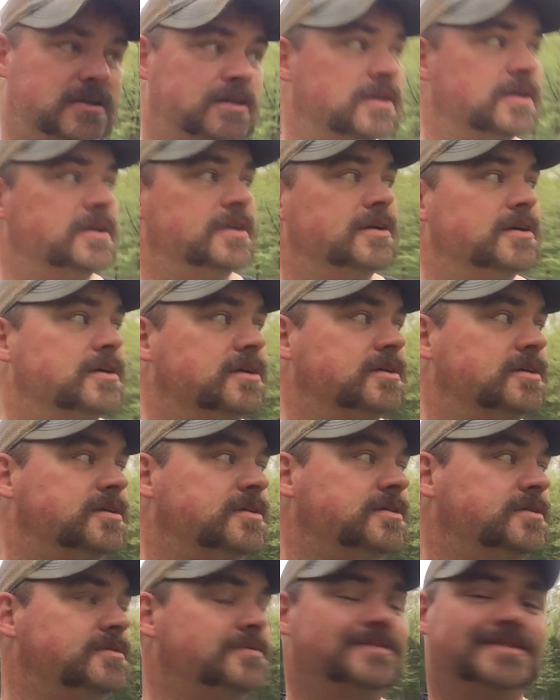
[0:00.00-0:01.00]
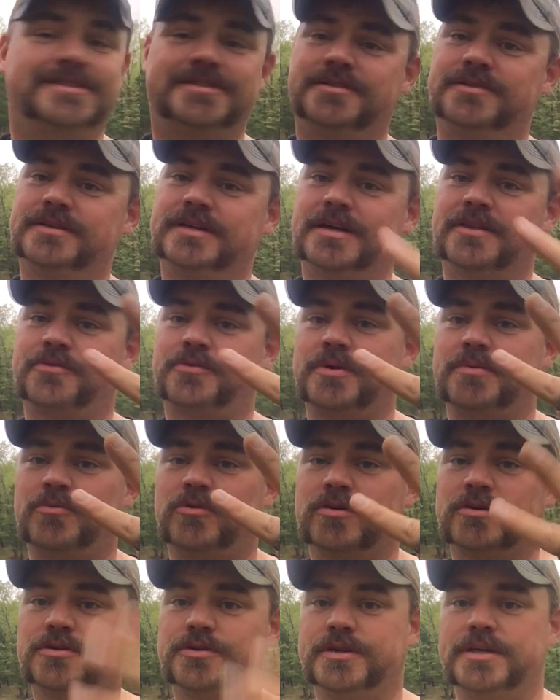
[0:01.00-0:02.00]
And I still got 3
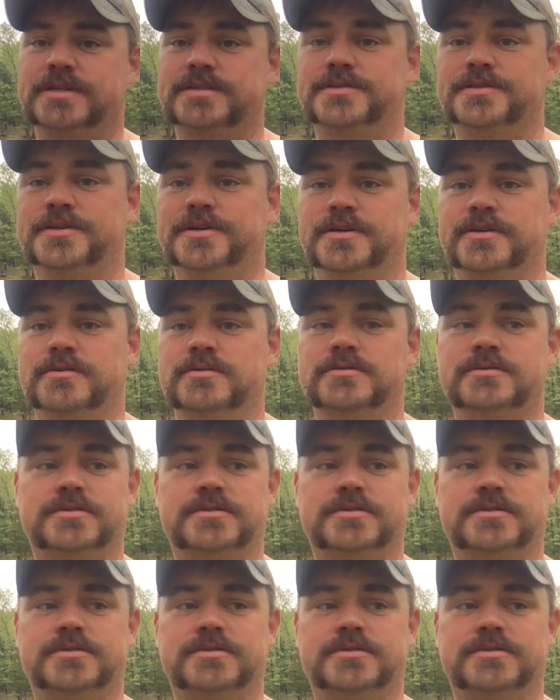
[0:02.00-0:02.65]
more trees to go.